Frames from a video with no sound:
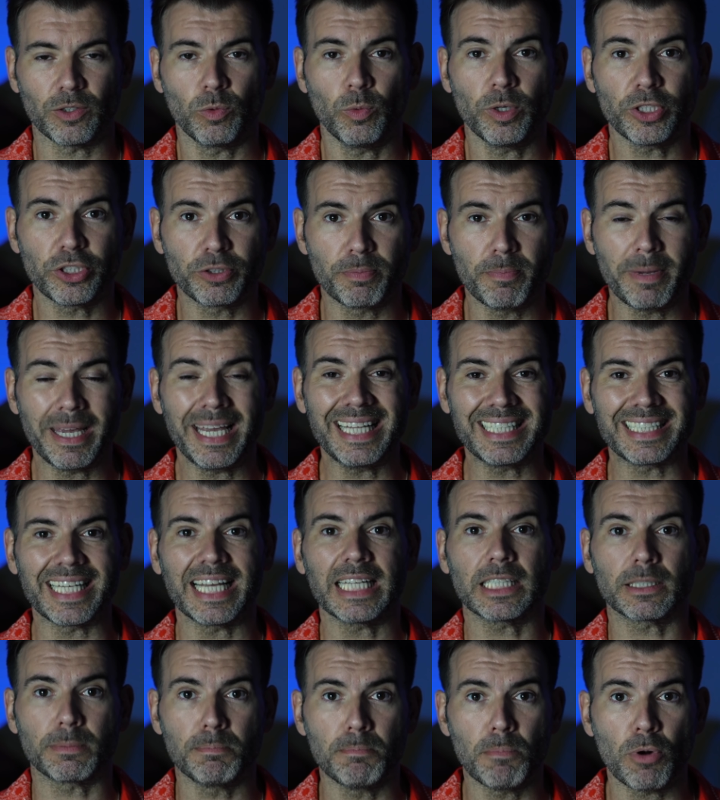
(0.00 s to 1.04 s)
which means
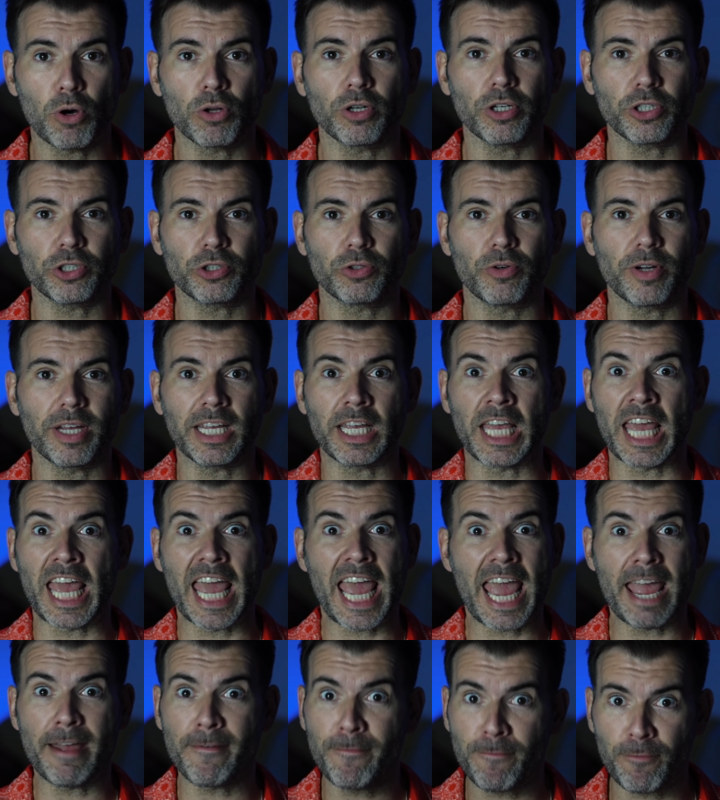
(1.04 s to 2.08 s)
it's monitoring
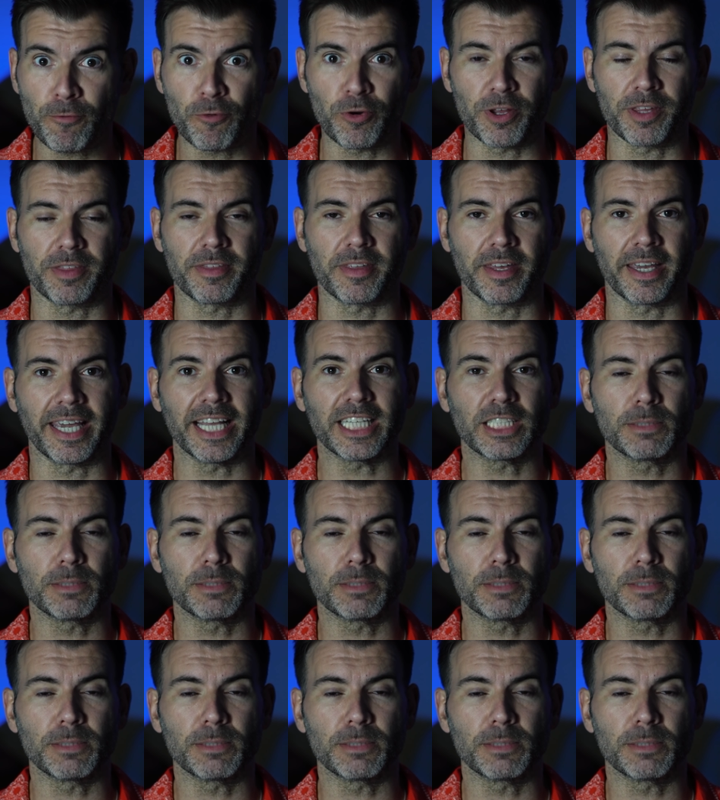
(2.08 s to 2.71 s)
everything.